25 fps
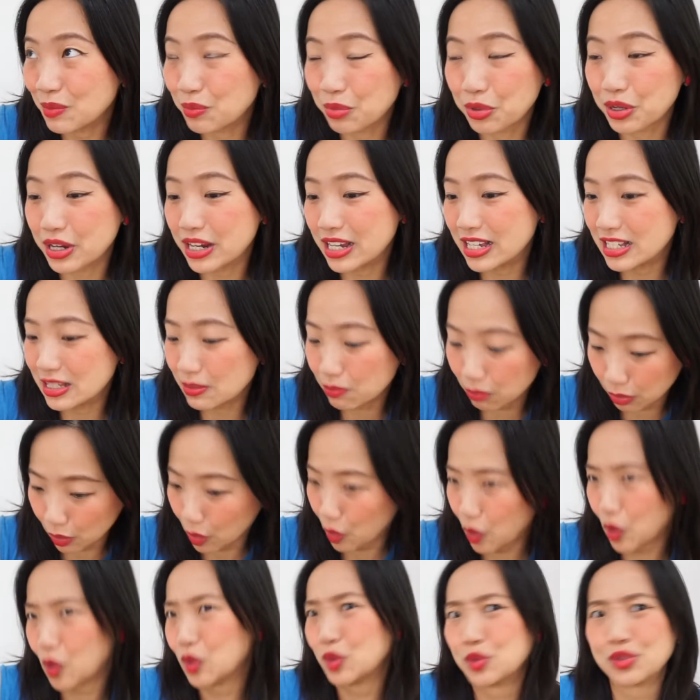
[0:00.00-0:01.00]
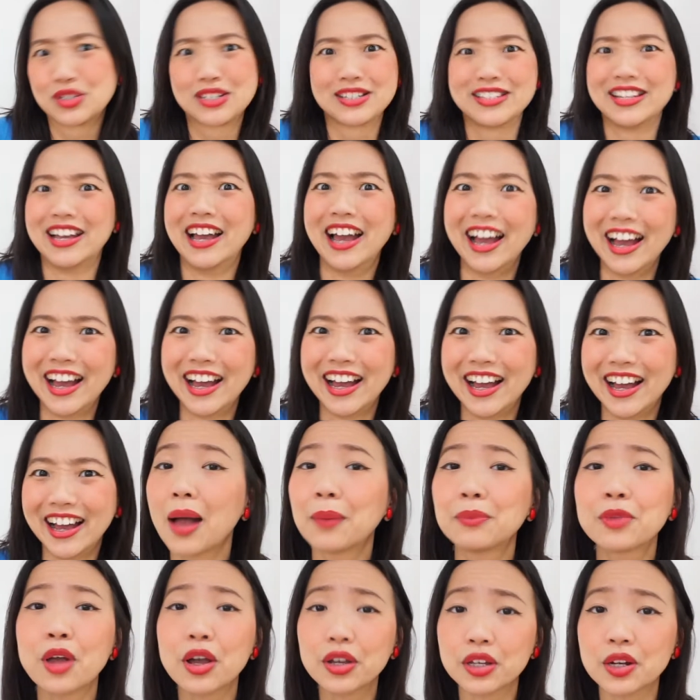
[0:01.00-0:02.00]
breeze blows.
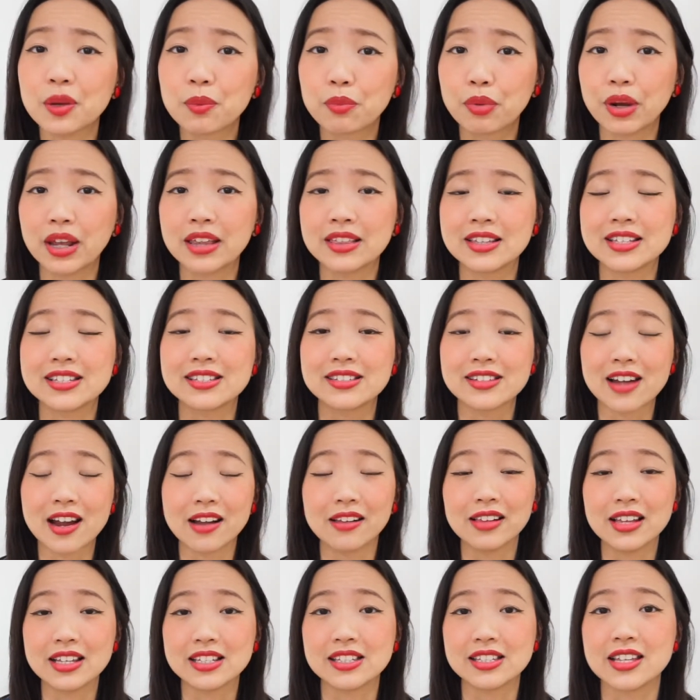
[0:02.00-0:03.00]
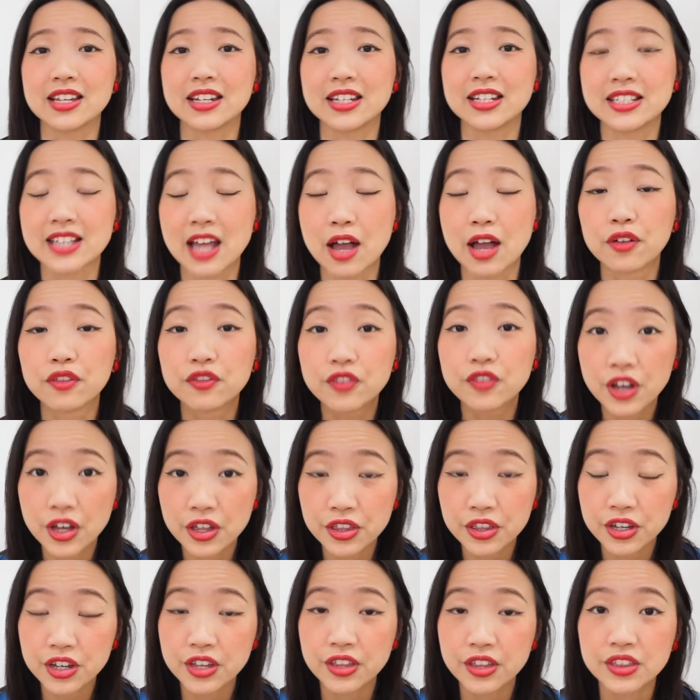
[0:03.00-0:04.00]
I'm not going to break this style aesthetic down
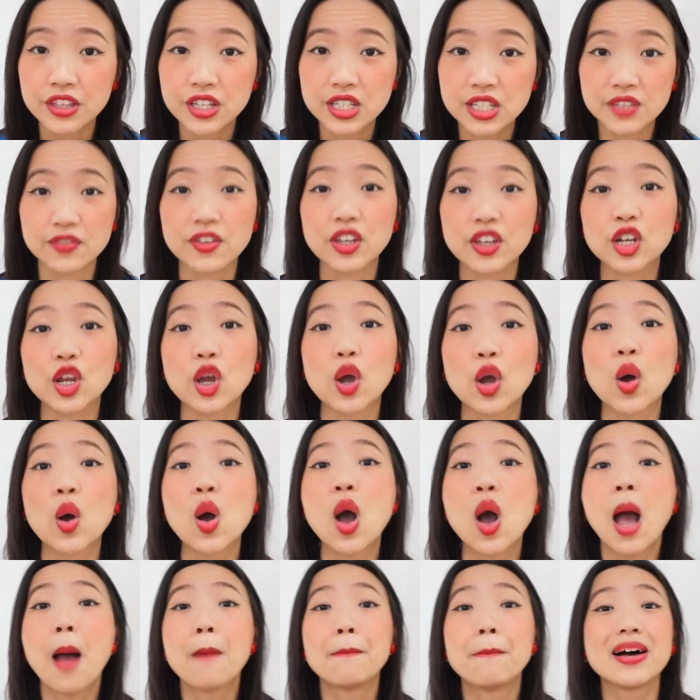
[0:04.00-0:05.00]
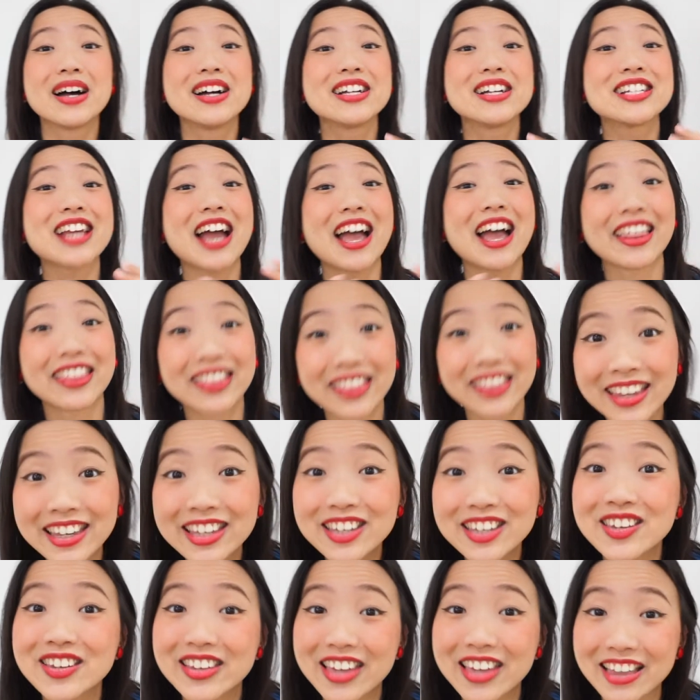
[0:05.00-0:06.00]
further in this video, but I
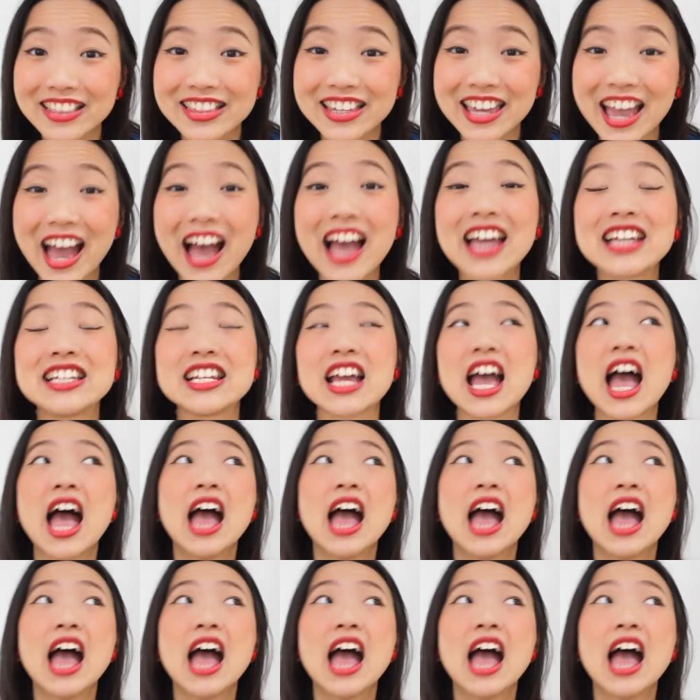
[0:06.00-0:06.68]
think you get the idea.